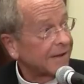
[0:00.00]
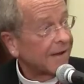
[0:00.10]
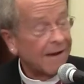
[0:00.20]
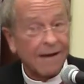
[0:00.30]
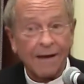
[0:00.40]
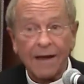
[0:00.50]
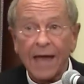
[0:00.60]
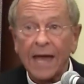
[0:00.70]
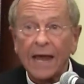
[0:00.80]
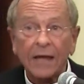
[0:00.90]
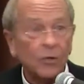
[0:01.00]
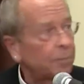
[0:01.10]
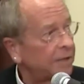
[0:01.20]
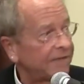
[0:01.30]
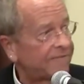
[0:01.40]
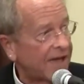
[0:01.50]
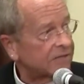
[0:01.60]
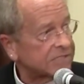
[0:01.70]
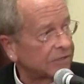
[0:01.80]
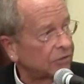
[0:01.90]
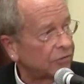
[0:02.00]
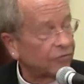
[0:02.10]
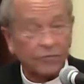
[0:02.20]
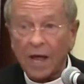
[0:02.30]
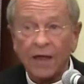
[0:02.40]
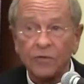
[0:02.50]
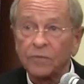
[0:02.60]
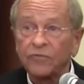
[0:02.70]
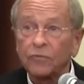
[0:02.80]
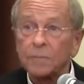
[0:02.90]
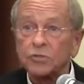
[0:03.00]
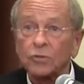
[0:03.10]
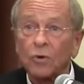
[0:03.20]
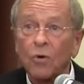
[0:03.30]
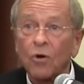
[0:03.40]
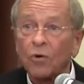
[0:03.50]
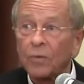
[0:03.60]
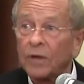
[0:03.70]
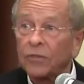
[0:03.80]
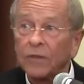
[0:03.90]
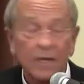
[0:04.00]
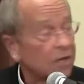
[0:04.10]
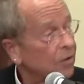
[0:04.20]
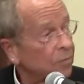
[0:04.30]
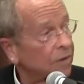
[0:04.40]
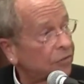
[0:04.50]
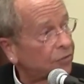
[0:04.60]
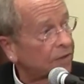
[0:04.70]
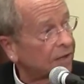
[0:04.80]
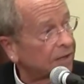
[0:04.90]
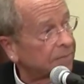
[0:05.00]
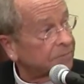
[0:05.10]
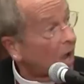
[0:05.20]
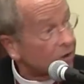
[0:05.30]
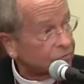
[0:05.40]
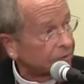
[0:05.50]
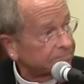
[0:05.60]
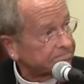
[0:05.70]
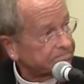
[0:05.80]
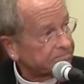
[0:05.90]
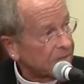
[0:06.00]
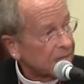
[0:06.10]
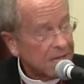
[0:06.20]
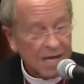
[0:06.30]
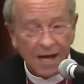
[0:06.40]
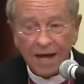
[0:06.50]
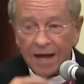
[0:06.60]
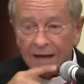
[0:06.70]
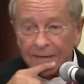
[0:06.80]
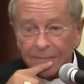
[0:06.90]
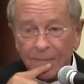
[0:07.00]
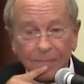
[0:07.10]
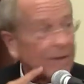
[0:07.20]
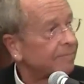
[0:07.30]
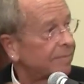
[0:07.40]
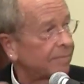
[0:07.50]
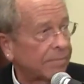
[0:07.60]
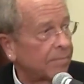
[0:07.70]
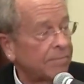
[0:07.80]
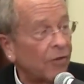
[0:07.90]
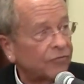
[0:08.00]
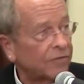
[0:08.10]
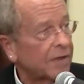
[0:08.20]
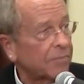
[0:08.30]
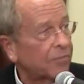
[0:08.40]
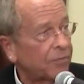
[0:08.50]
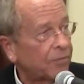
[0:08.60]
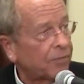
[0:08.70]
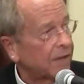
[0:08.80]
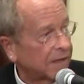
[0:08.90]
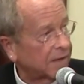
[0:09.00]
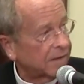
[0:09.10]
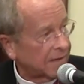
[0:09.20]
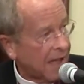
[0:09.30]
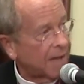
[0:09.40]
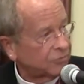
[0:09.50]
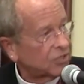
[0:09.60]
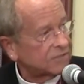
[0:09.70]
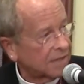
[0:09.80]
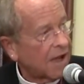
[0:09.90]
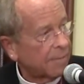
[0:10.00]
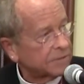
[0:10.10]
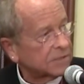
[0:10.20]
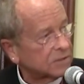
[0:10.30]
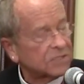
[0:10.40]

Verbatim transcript: Uh, and I don't play fast and loose either with scripture or with, with uh, doctrine. Uh, but most of them think I'm just the opposite.